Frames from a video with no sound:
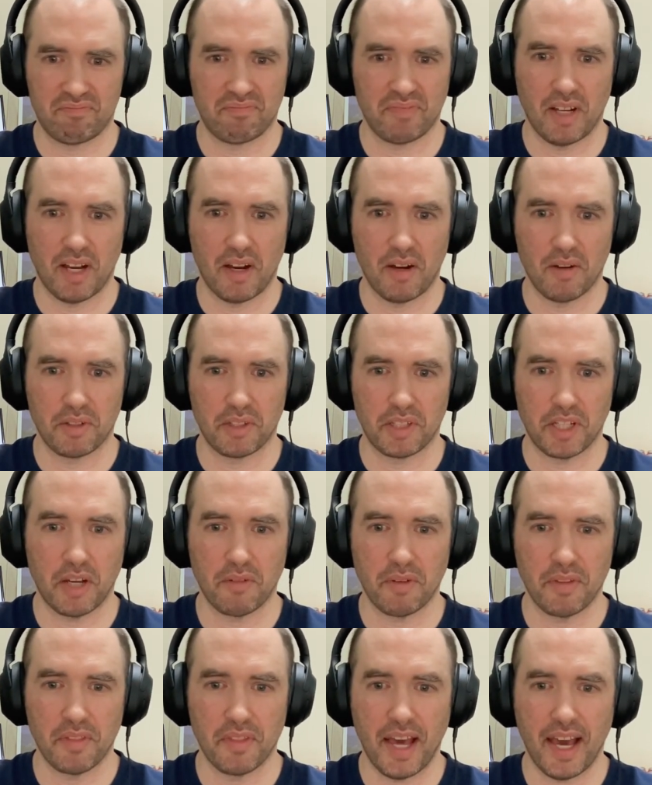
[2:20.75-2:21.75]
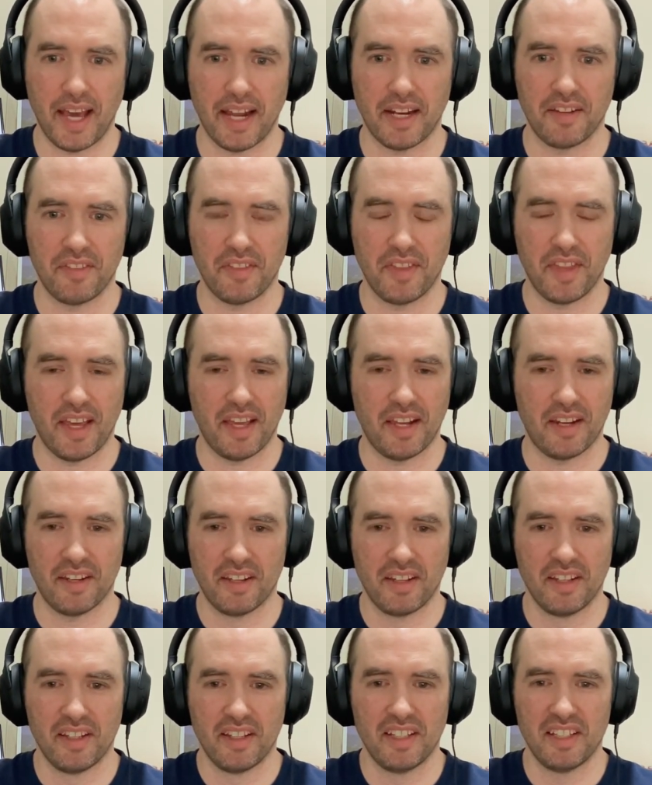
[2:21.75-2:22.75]
I'll go with that, and then
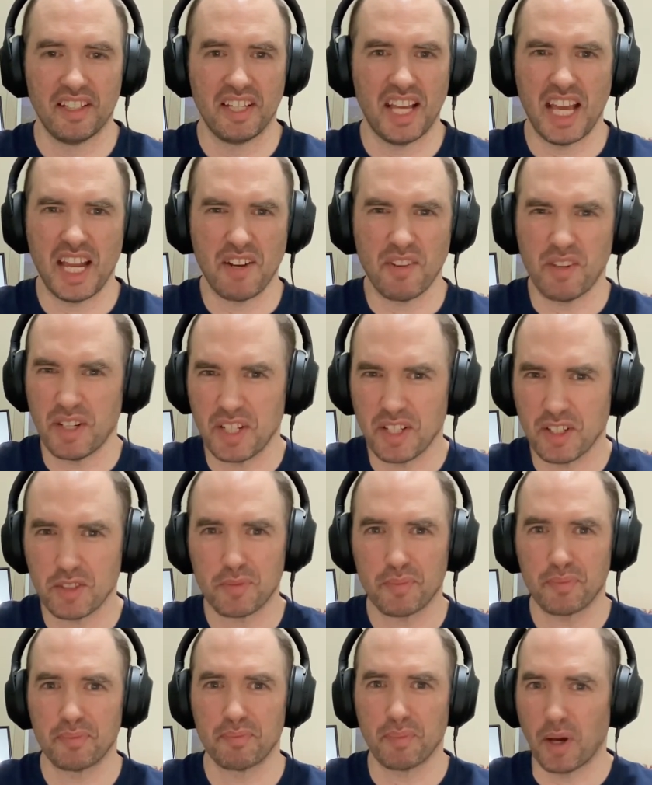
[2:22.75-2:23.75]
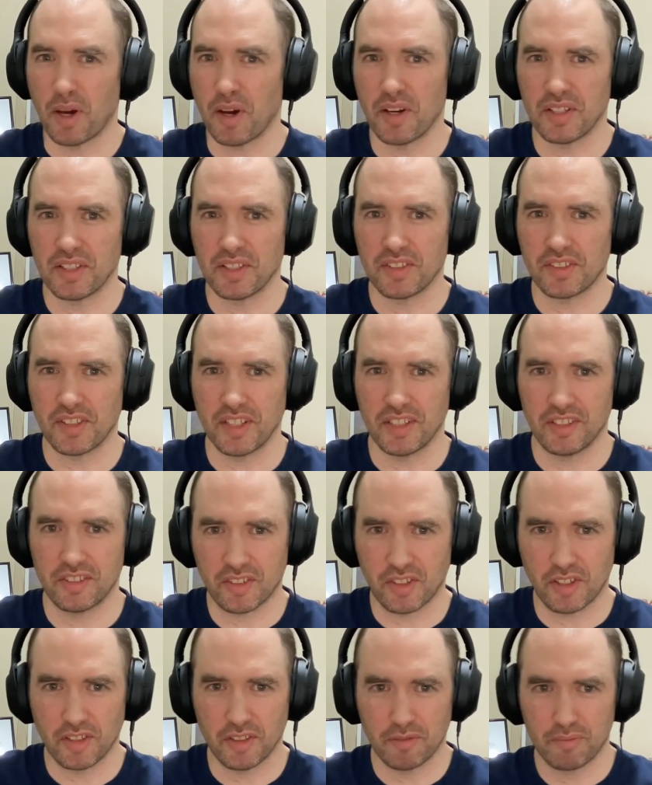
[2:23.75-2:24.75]
anyone else behind the scenes
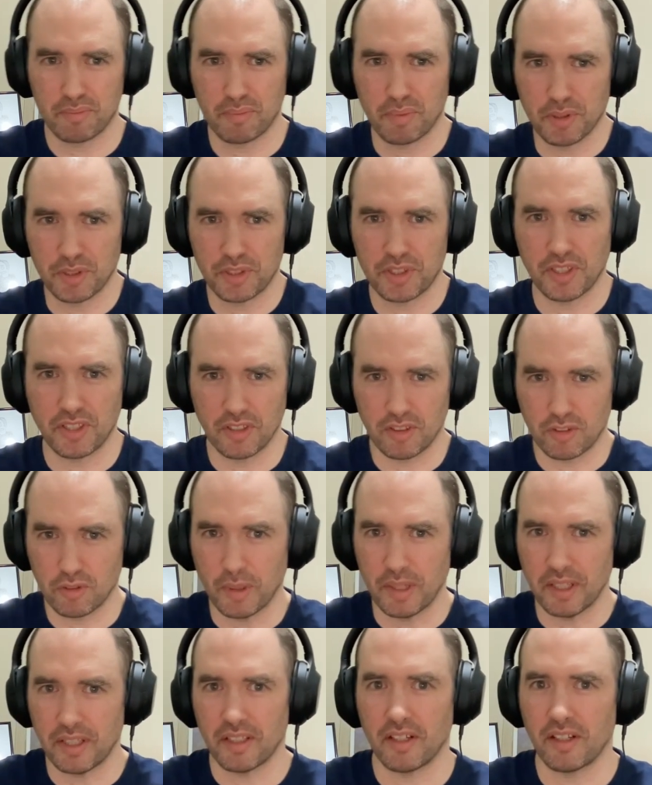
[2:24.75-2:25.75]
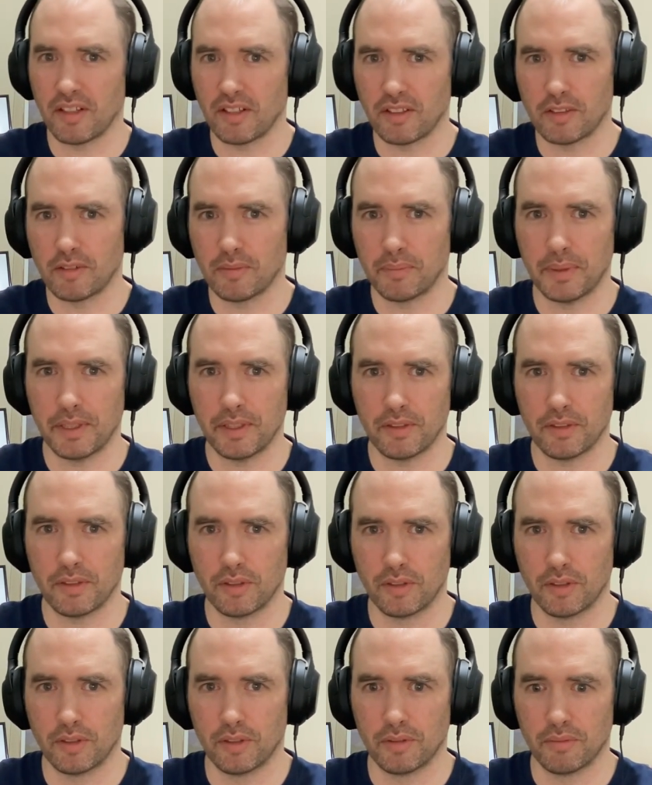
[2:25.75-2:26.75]
kind of push you to tweak it a little bit,
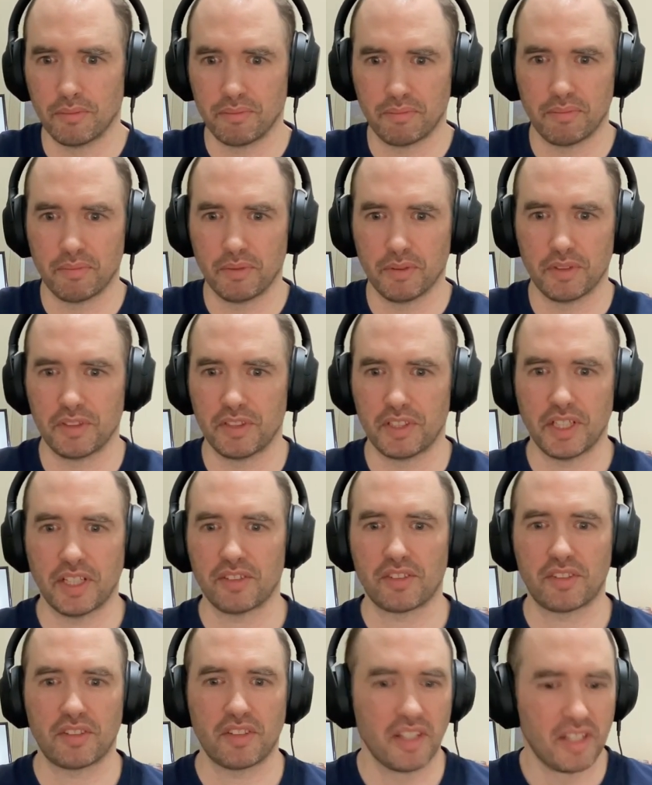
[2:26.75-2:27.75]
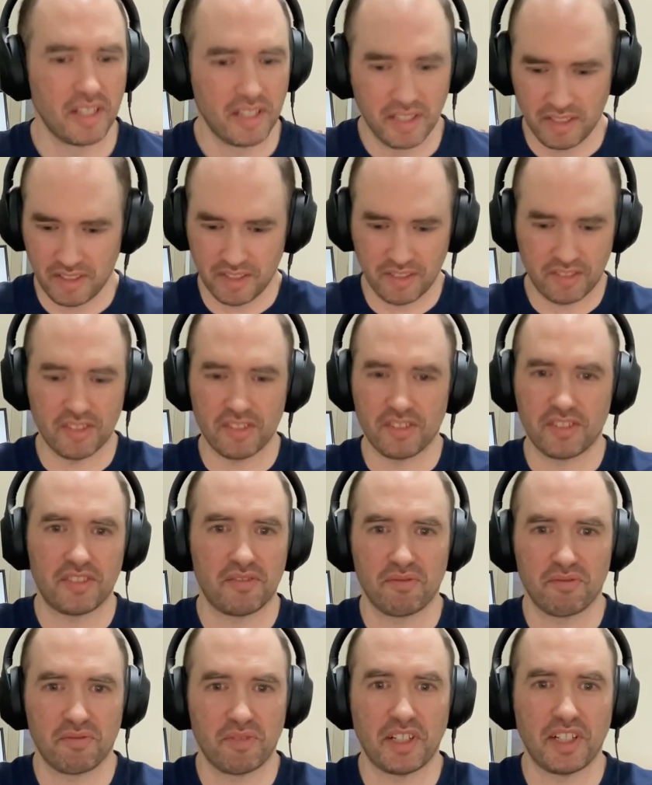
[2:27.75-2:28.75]
or was it just this is
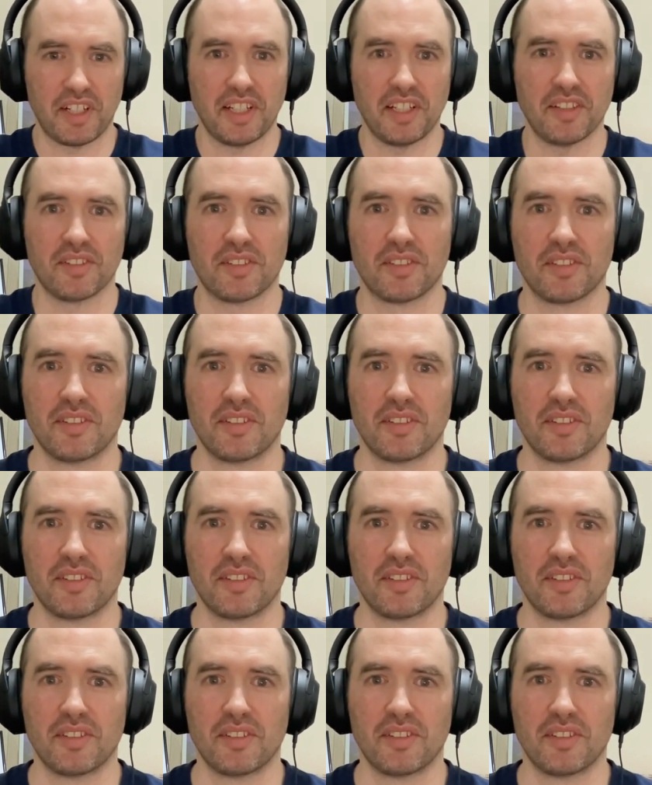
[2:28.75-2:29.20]
what it is?